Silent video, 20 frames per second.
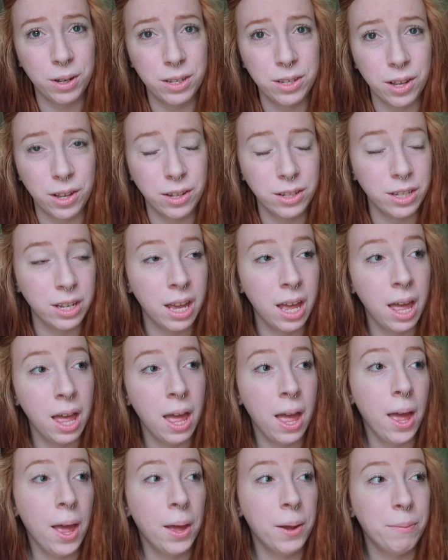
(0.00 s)
assault,
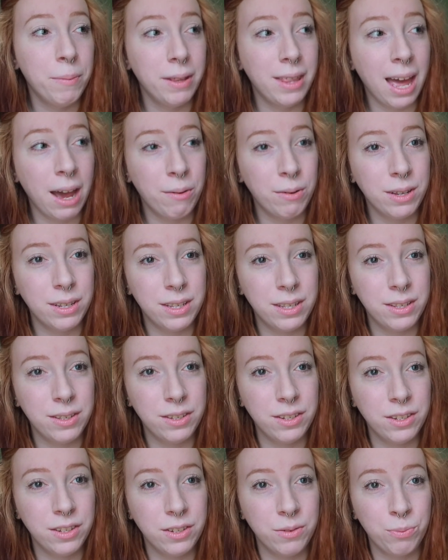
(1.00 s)
but that
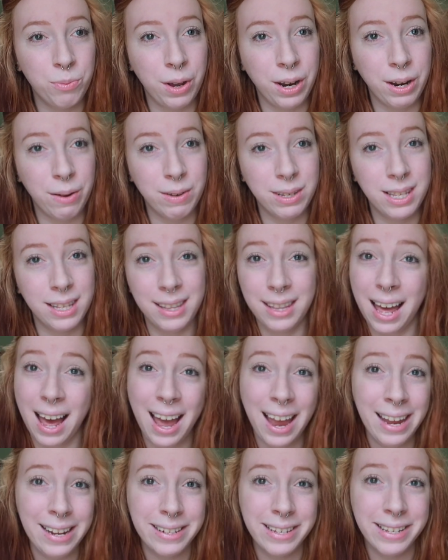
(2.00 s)
was when it was in the
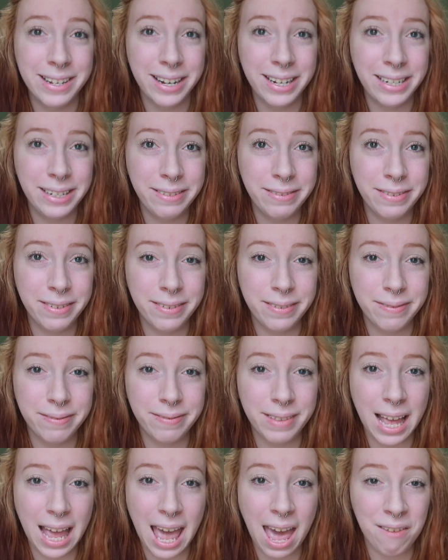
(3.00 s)
height of
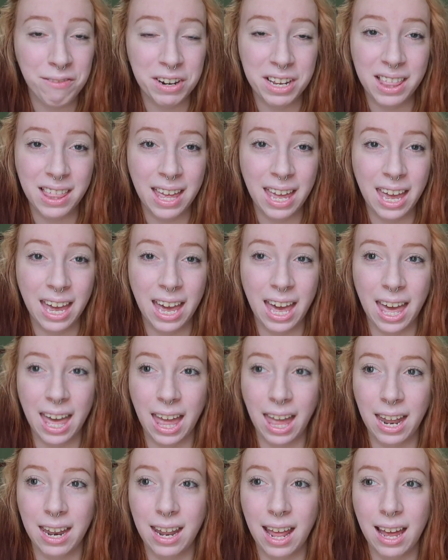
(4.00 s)
everything,
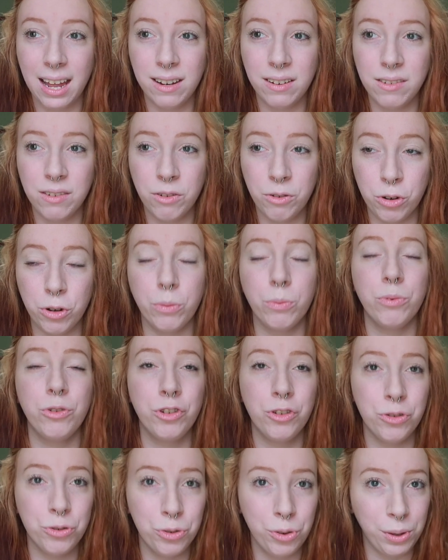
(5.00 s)
and that group
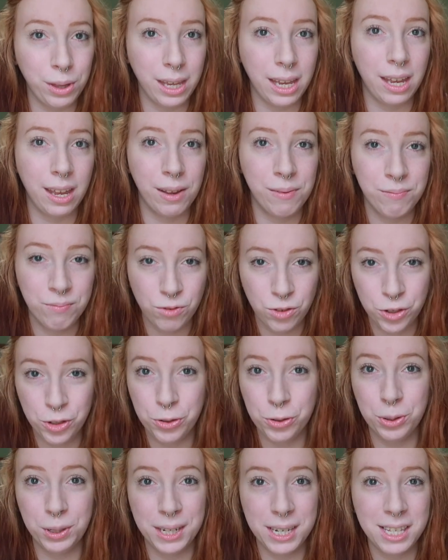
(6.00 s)
truly
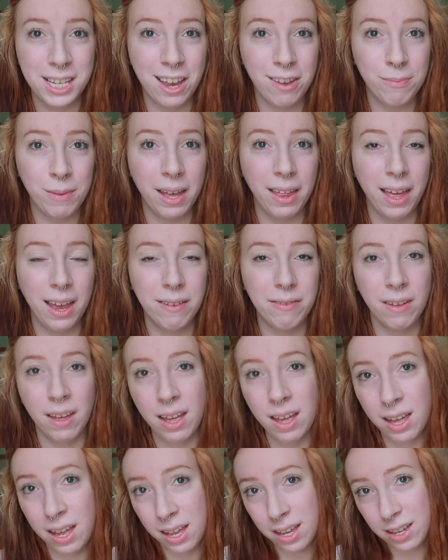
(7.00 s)
saved my life.
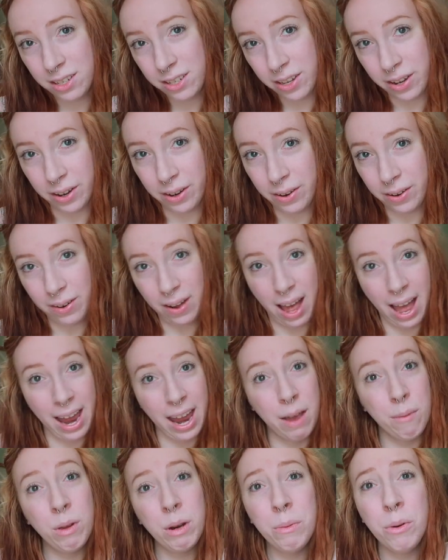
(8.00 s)
So I
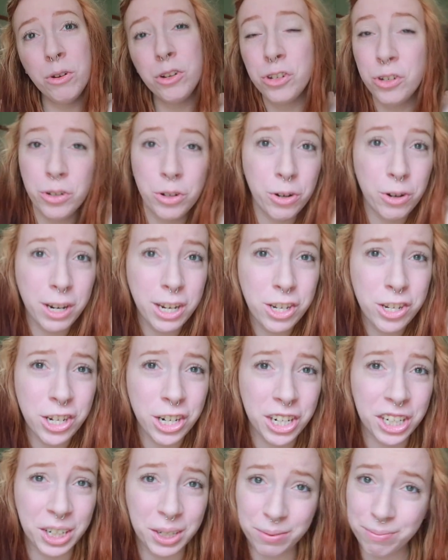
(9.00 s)
am an emotional
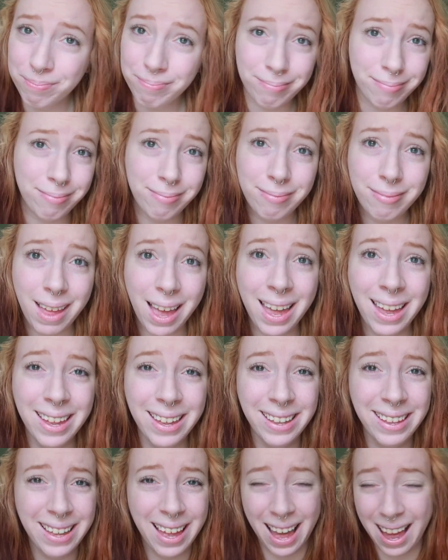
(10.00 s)
creature.
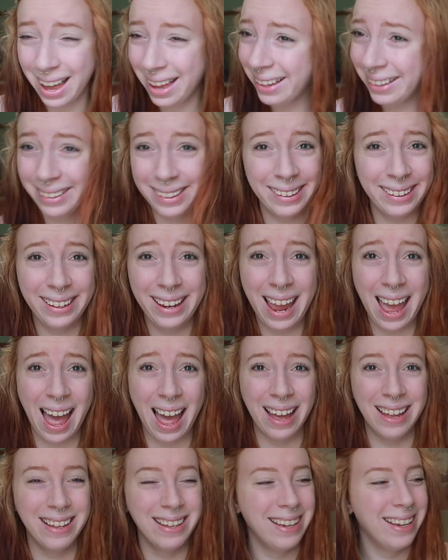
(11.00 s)

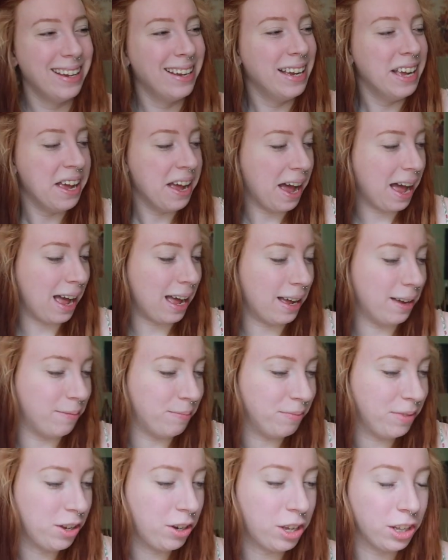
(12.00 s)
Yeah.
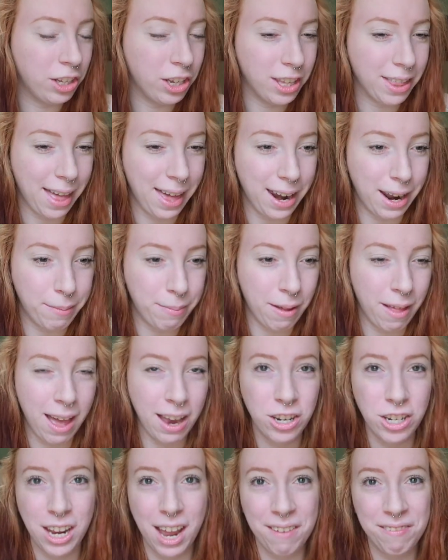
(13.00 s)
You can look that up. I'll
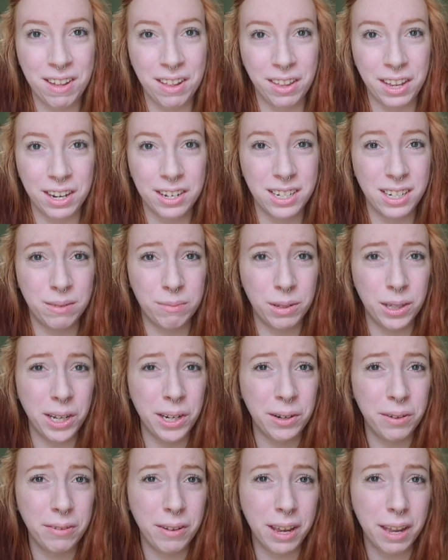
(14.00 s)
actually have that link down
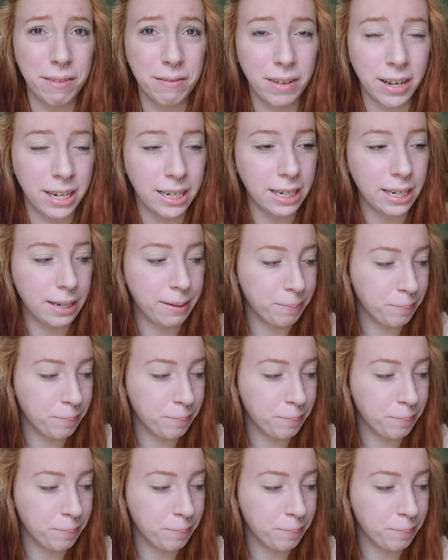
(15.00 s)
below if I can find it.